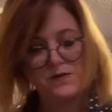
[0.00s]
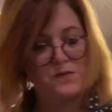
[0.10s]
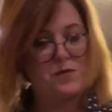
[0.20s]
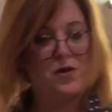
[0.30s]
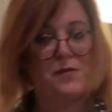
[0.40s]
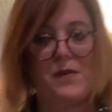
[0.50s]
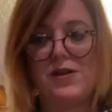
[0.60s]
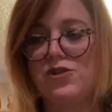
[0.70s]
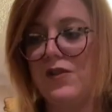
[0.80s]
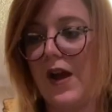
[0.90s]
So we want to
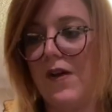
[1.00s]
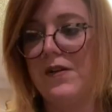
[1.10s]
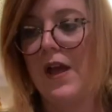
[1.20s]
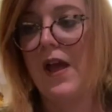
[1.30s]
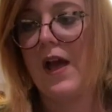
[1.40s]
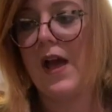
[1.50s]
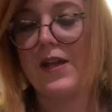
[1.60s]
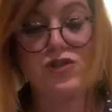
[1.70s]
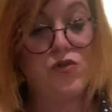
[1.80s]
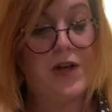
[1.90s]
measure out
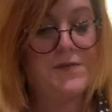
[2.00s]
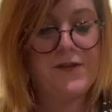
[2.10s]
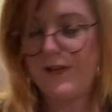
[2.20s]
2 cups of